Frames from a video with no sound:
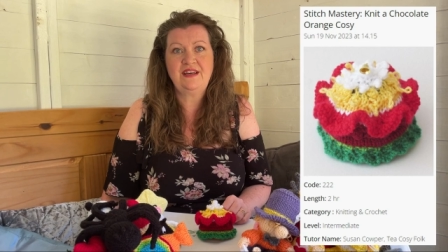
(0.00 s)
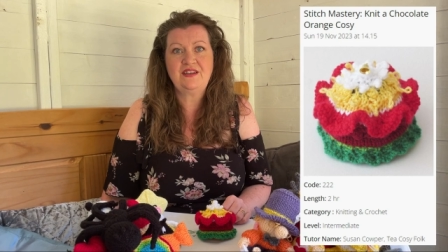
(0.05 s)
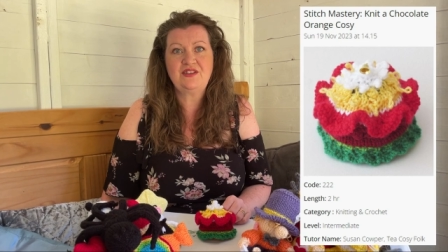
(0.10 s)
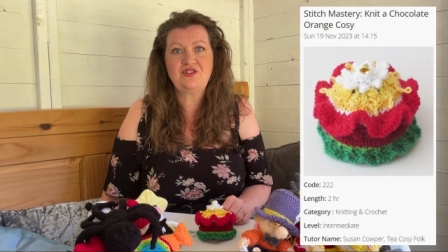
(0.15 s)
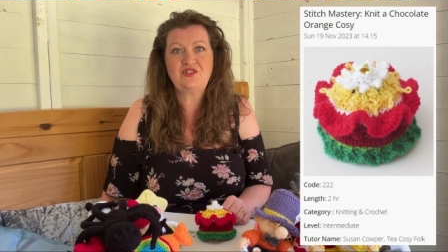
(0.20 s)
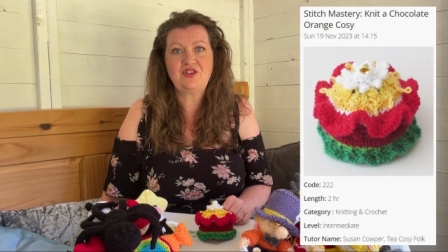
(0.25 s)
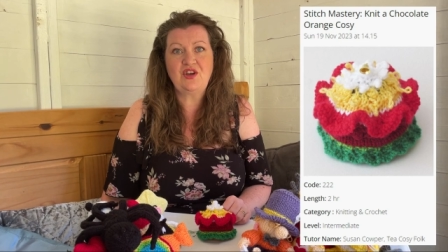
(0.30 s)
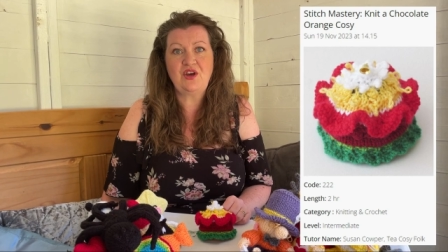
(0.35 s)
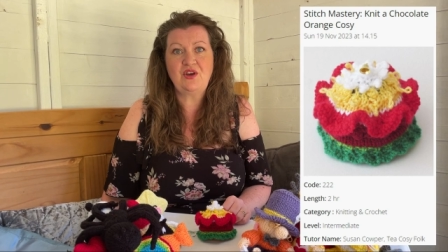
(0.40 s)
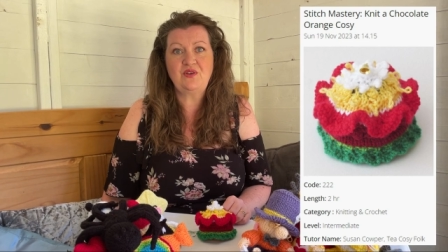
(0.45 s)

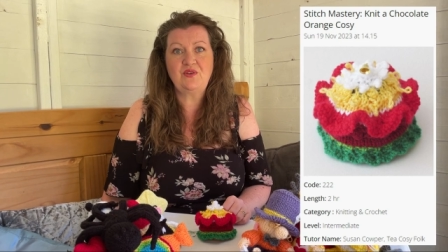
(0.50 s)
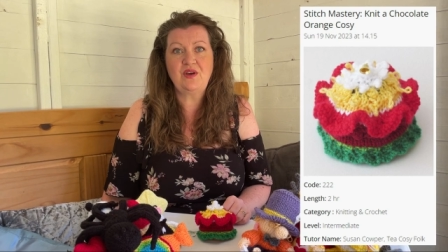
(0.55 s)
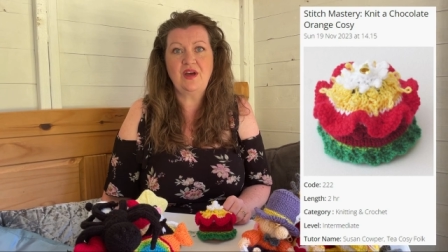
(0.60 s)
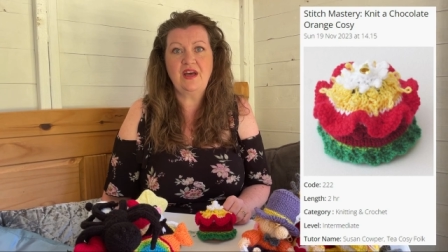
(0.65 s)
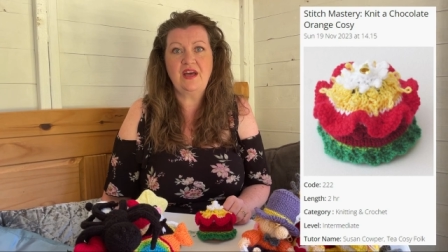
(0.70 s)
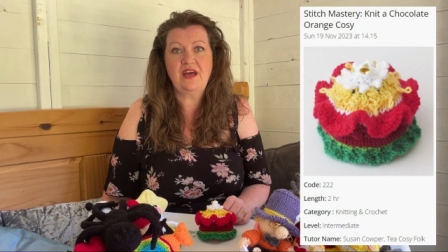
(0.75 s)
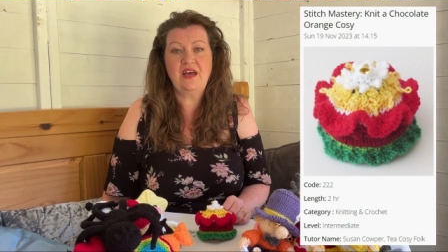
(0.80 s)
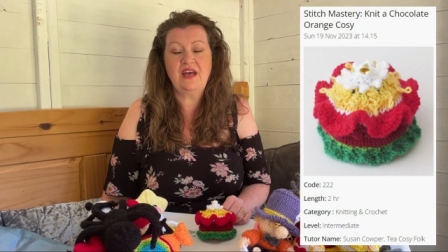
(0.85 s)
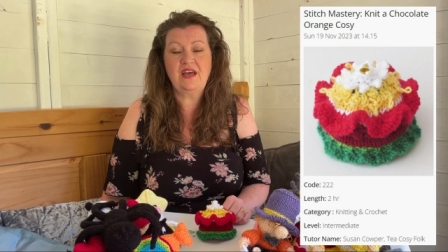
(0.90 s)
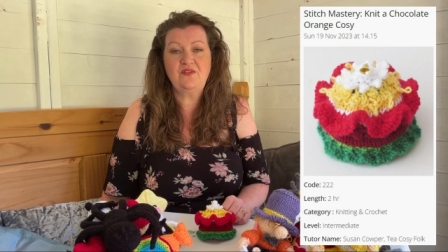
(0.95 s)
so
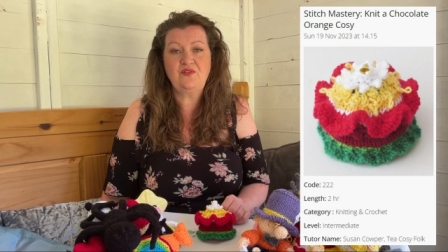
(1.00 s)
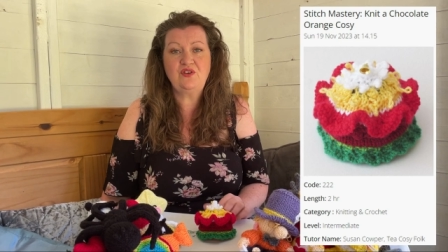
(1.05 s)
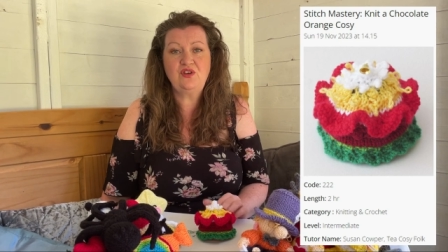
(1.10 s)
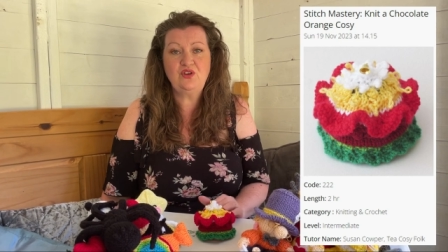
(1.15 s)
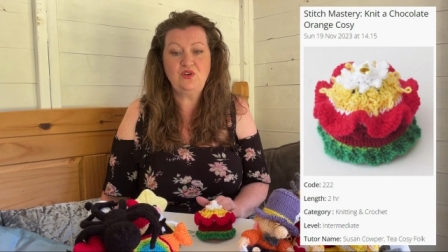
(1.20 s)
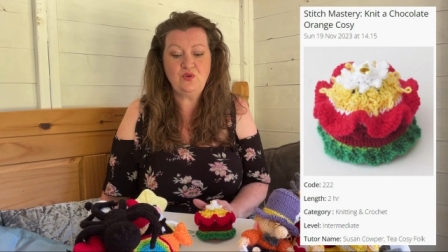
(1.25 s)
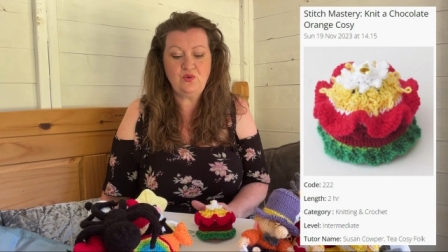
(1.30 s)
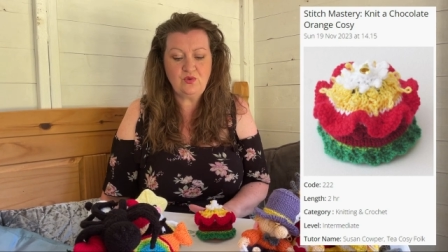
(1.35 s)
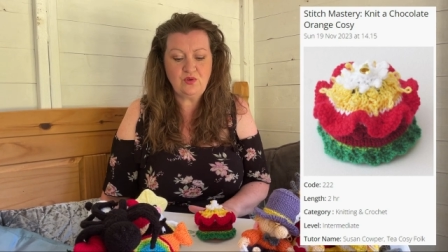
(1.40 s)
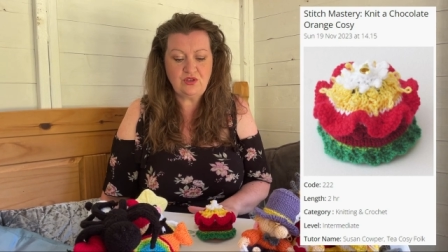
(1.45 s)
if
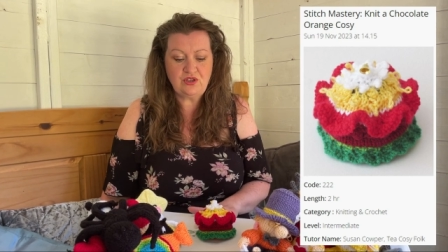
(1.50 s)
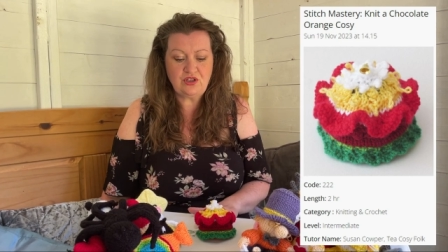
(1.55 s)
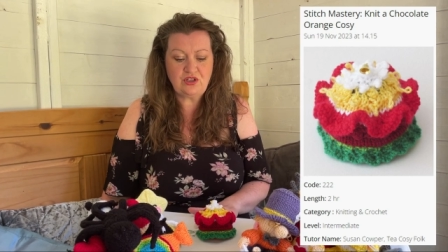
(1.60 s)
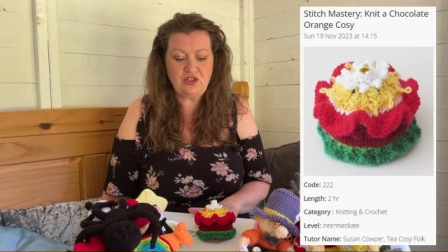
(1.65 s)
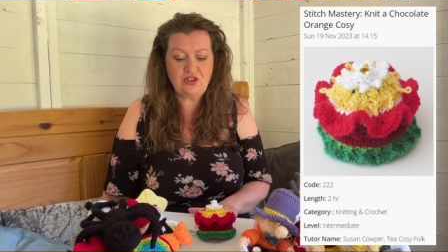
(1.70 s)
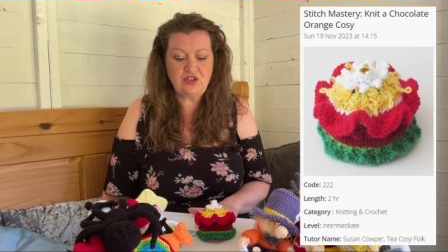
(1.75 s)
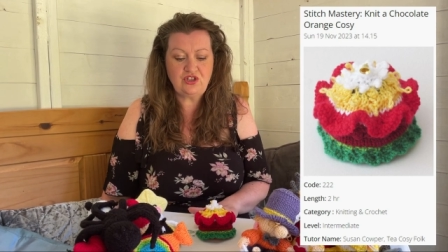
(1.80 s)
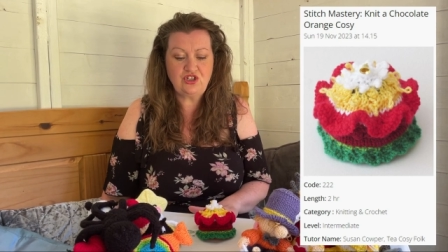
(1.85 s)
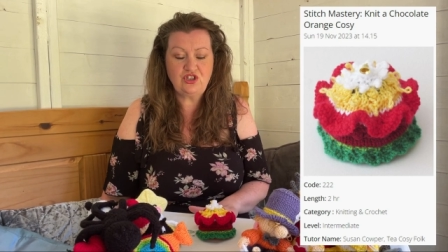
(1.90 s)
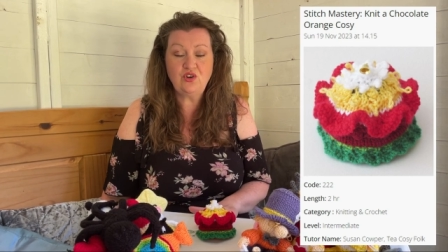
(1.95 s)
you want
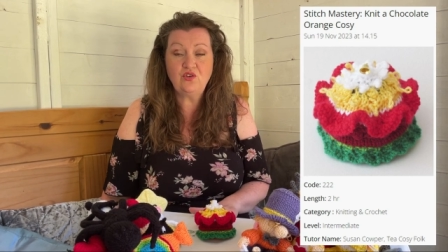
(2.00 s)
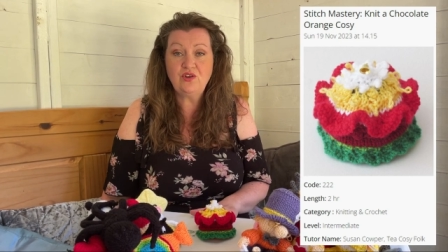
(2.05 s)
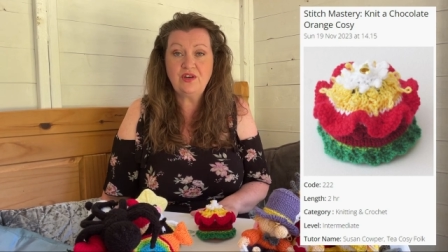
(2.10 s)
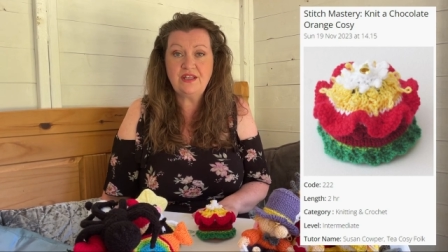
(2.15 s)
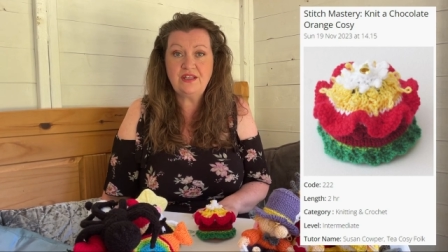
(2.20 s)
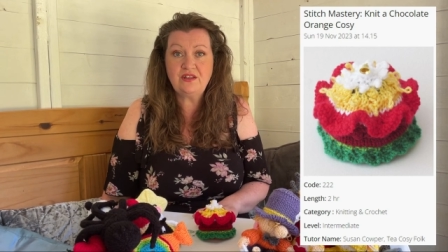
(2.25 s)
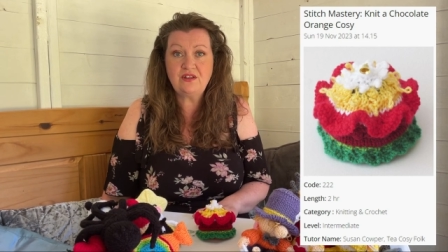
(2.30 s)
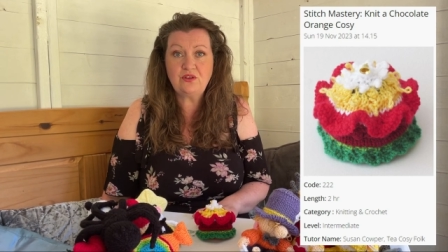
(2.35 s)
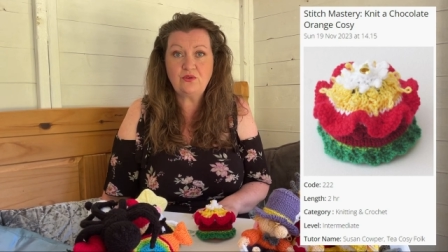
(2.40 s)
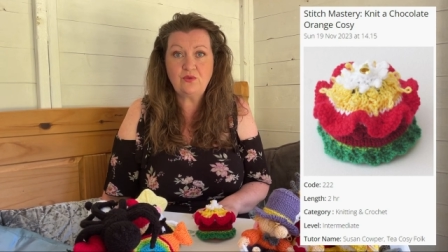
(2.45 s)
to
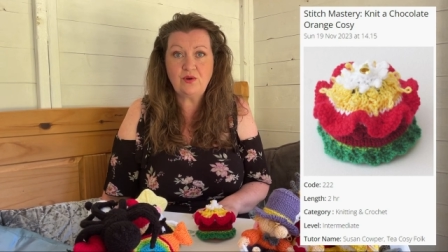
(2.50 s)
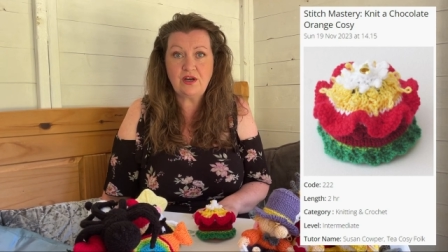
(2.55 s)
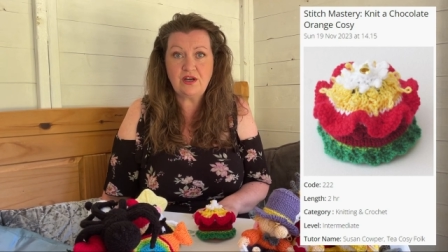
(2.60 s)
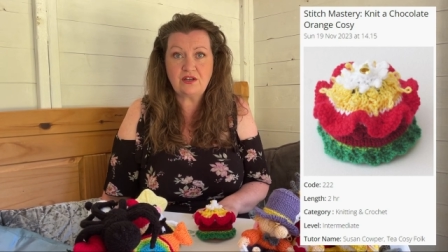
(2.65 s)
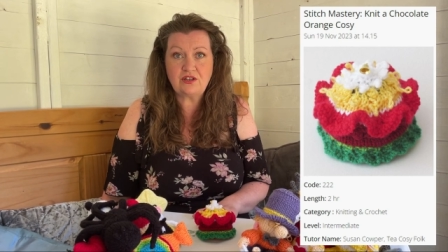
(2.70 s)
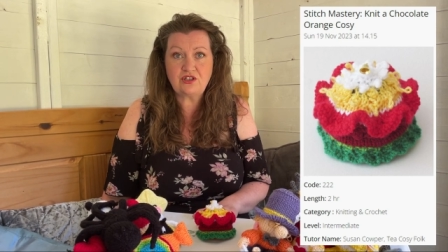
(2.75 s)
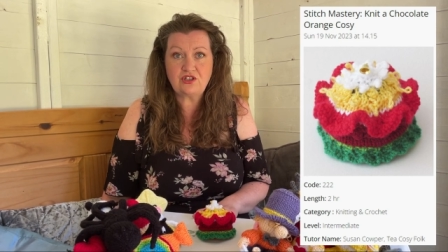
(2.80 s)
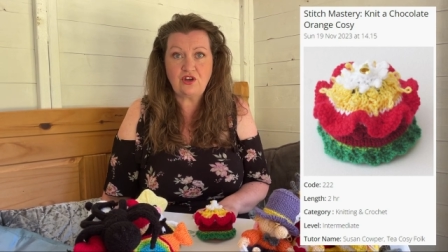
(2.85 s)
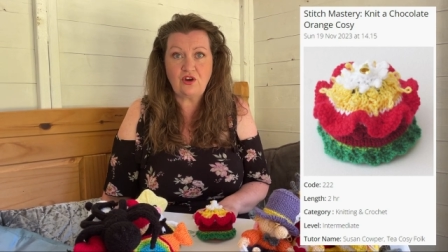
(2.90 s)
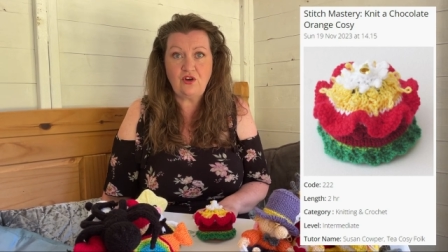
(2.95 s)
join the
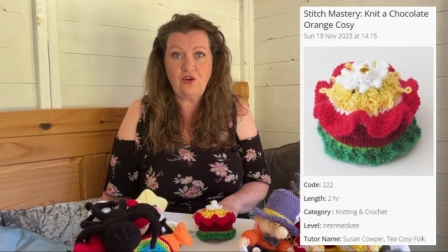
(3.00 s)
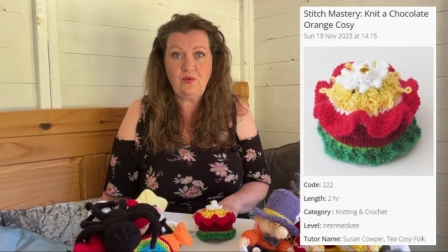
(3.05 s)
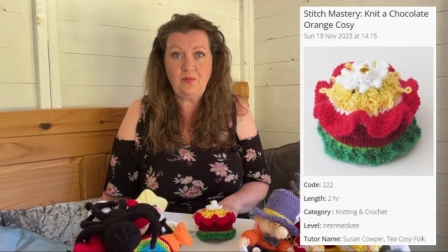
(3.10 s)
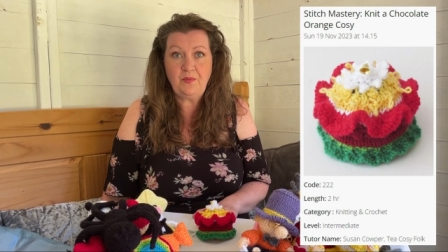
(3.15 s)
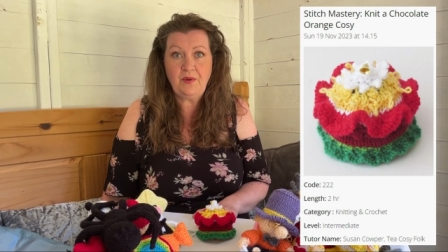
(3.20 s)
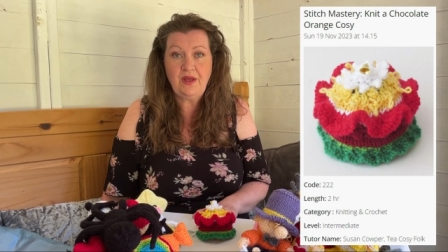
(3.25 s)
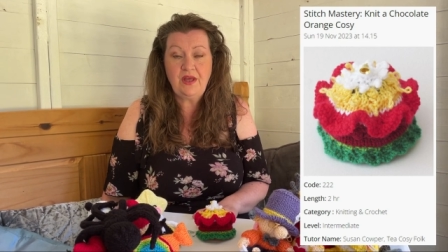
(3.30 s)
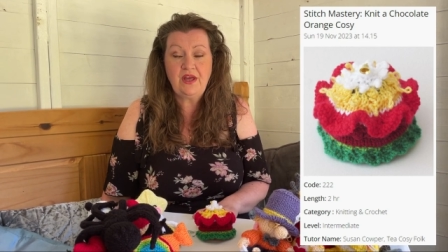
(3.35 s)
workshop,